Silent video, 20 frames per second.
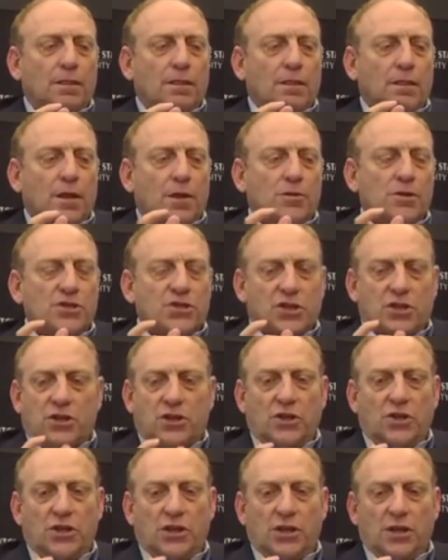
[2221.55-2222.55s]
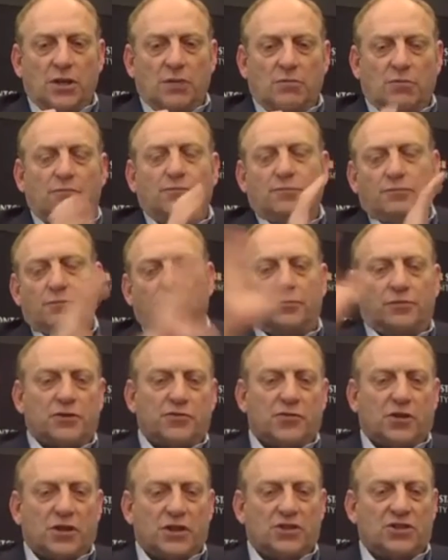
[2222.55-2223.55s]
There is clearly, first
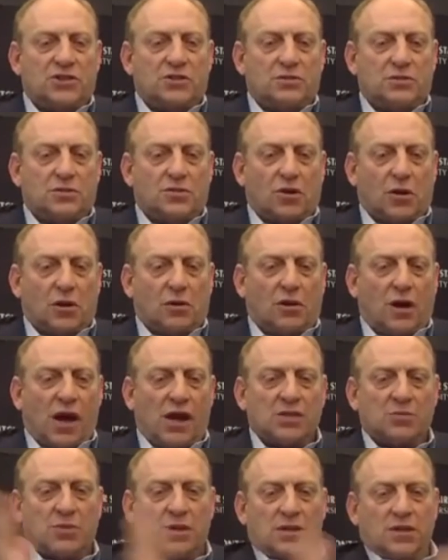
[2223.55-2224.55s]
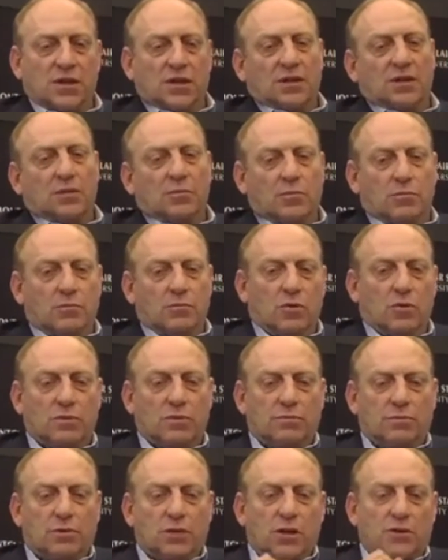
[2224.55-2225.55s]
of all, let's talk cosmically and then more
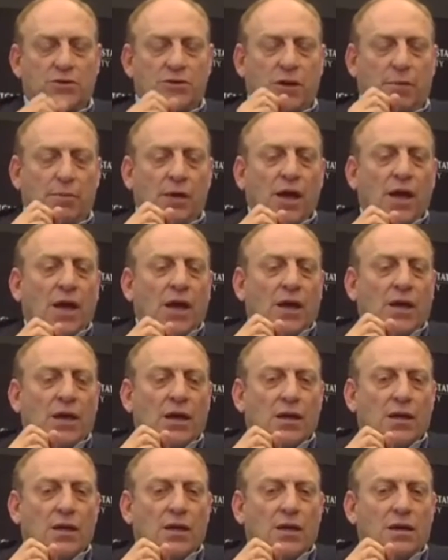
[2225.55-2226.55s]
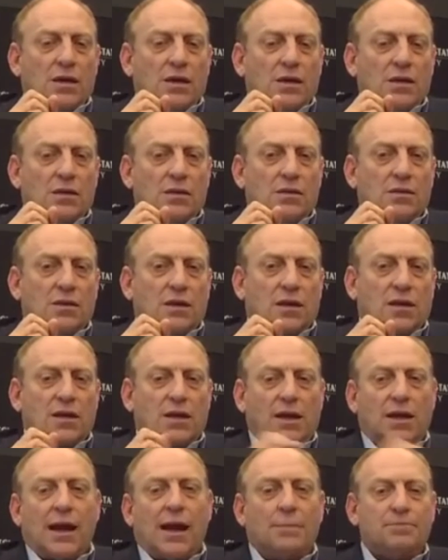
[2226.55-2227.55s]
close up. The
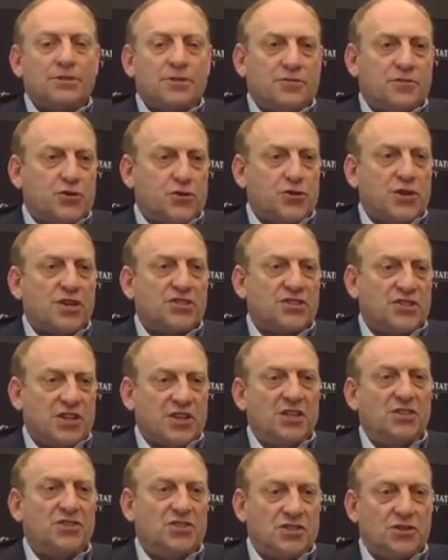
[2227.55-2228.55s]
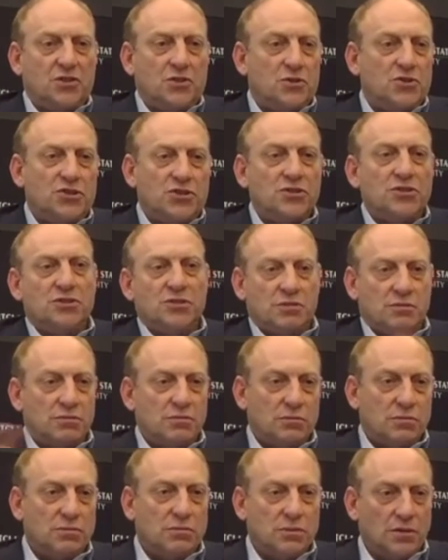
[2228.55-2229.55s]
collapse of trust in institutions,
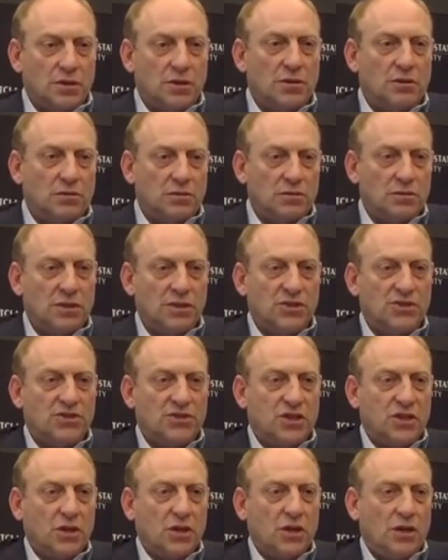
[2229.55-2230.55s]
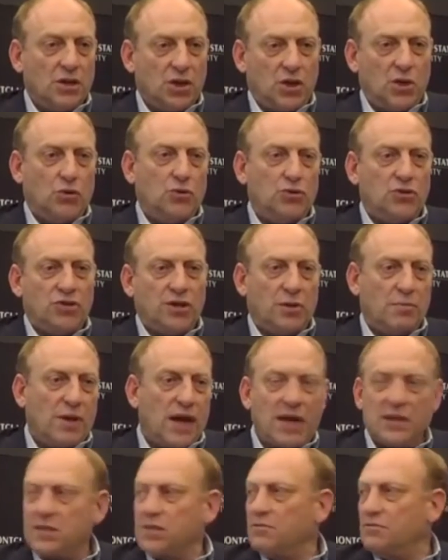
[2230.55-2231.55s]
you know, is huge and
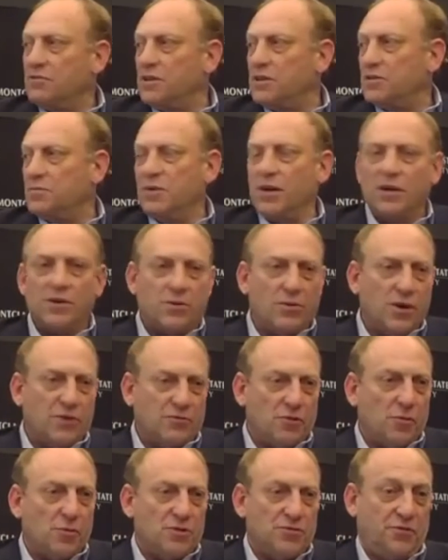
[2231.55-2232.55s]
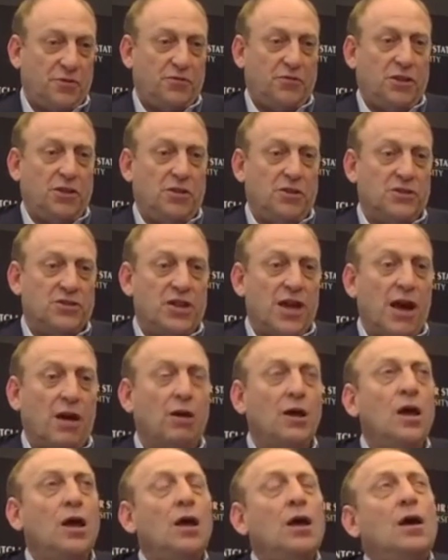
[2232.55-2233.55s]
massive and has been underway for almost 50 years
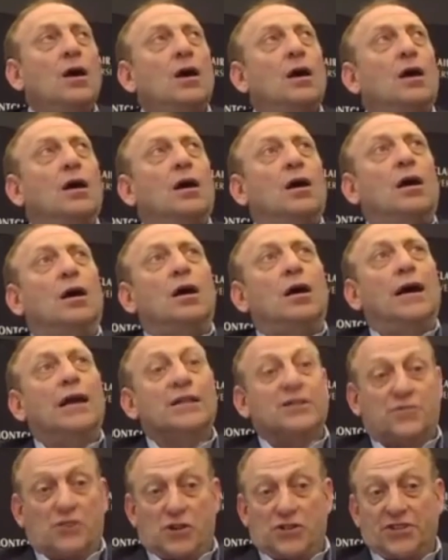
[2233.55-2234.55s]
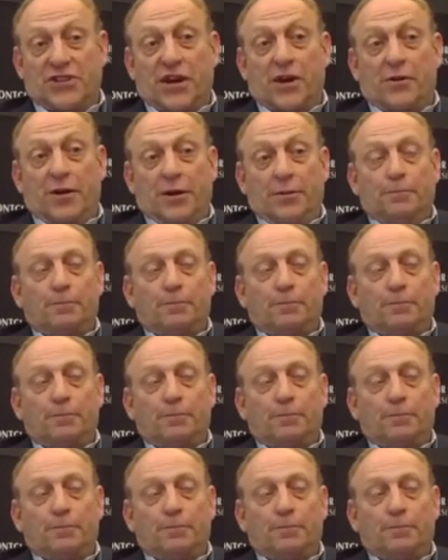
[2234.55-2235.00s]
now. And it's very scary.